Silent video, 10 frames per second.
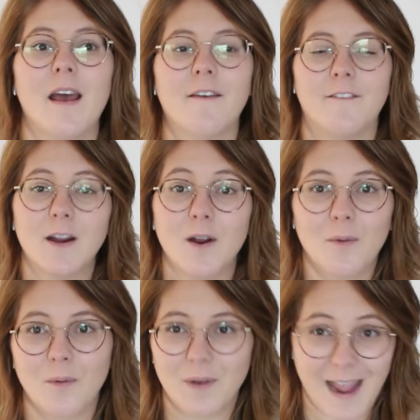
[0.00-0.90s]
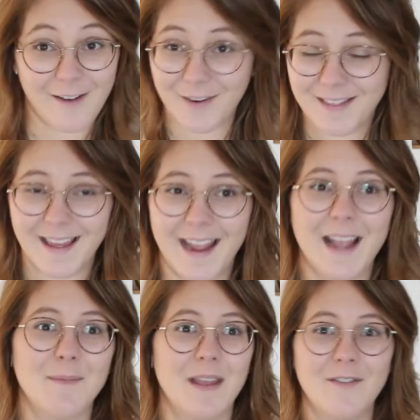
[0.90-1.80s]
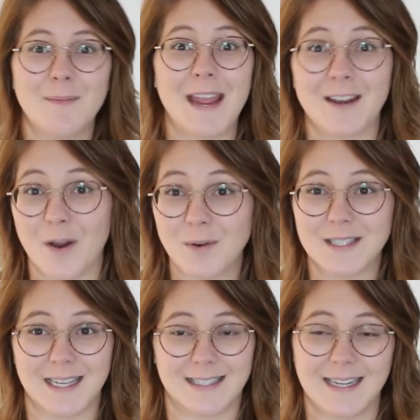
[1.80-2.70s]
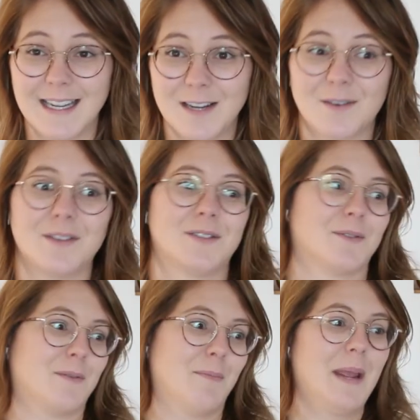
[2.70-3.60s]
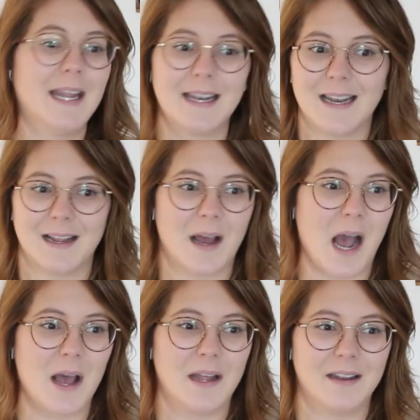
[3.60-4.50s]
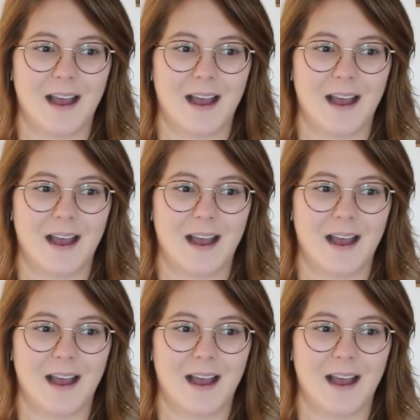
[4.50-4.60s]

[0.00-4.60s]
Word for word: figure out everything even make notes like sticky notes or pin uh,